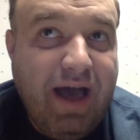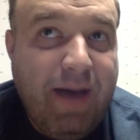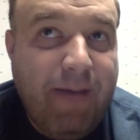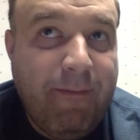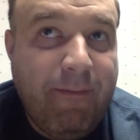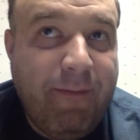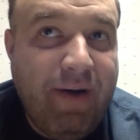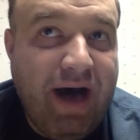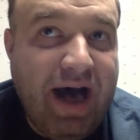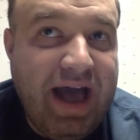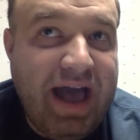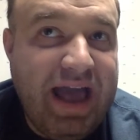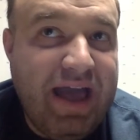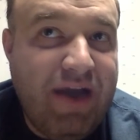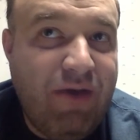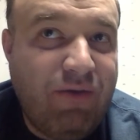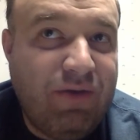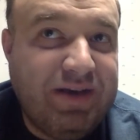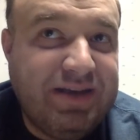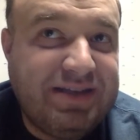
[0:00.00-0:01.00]
but
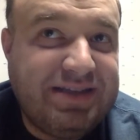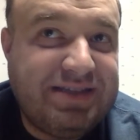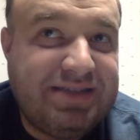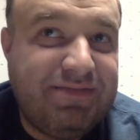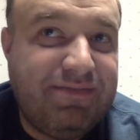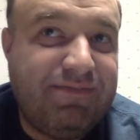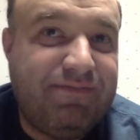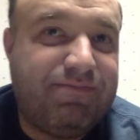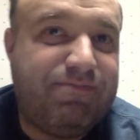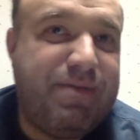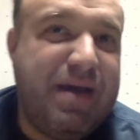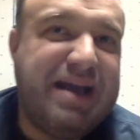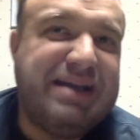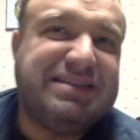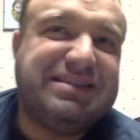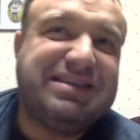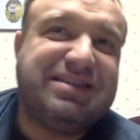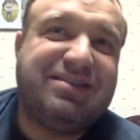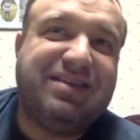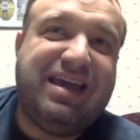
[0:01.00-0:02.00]
it was
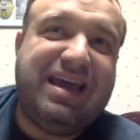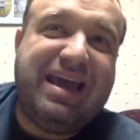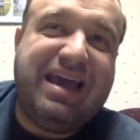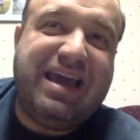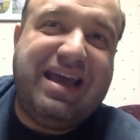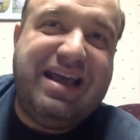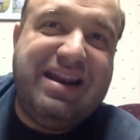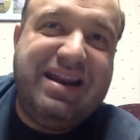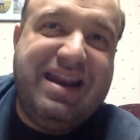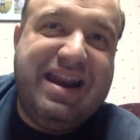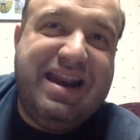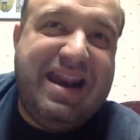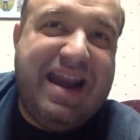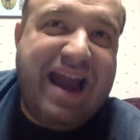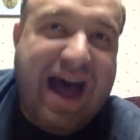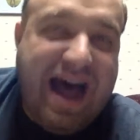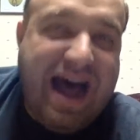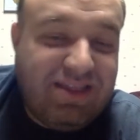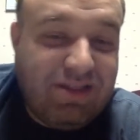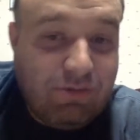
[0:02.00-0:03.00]
basically
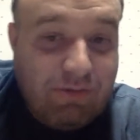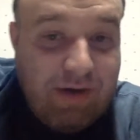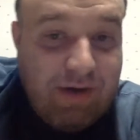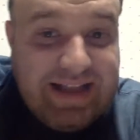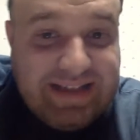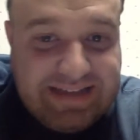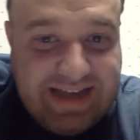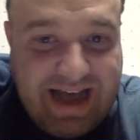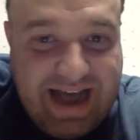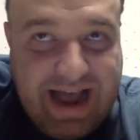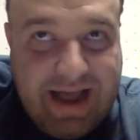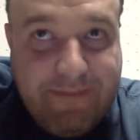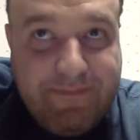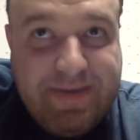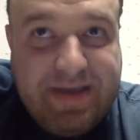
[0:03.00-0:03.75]
not the right time,